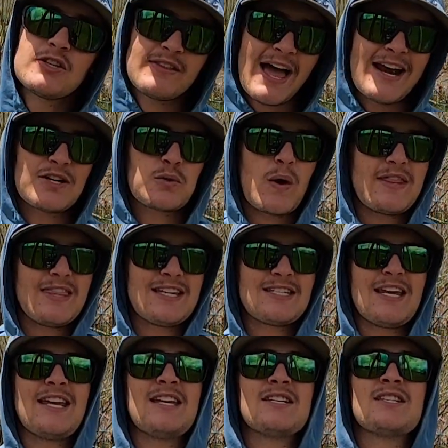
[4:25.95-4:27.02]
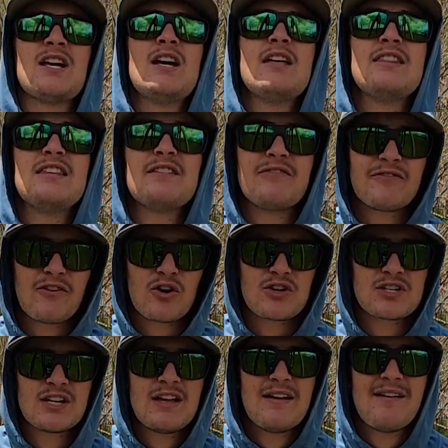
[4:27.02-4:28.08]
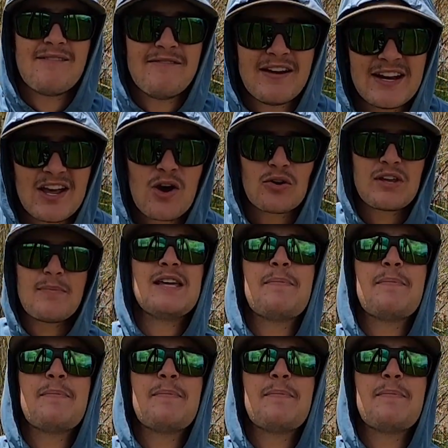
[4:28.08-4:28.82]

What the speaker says: so that is why this is the first video.